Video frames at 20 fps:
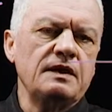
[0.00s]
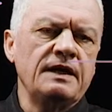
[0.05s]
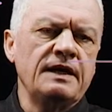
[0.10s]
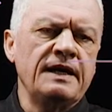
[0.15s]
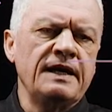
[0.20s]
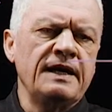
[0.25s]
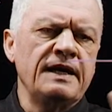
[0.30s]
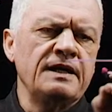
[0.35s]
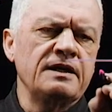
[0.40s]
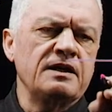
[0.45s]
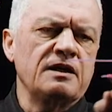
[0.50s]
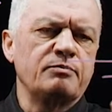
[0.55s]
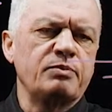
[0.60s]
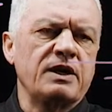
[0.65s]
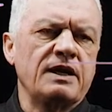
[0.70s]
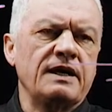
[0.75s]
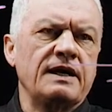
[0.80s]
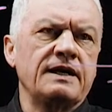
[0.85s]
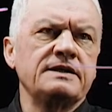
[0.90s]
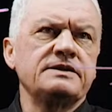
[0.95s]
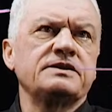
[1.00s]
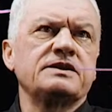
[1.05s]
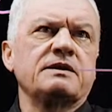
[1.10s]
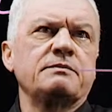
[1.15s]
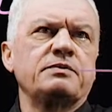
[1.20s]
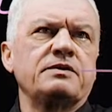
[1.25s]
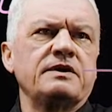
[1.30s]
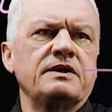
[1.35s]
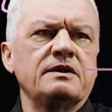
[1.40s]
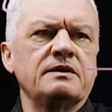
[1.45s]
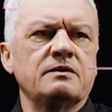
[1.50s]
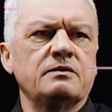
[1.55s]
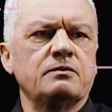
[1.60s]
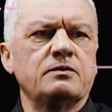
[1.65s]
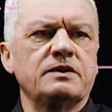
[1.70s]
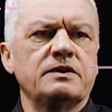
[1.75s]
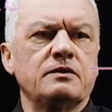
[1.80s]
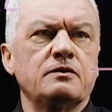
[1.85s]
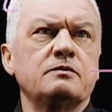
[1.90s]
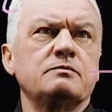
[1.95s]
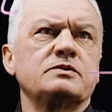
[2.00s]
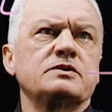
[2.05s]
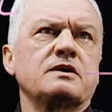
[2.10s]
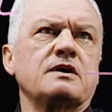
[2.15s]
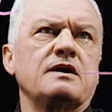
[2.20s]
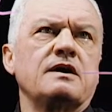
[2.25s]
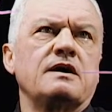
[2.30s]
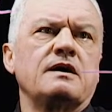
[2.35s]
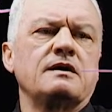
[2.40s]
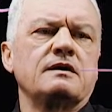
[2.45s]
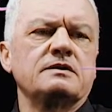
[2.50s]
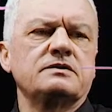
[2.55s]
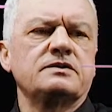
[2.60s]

and apply something with Ohm's law.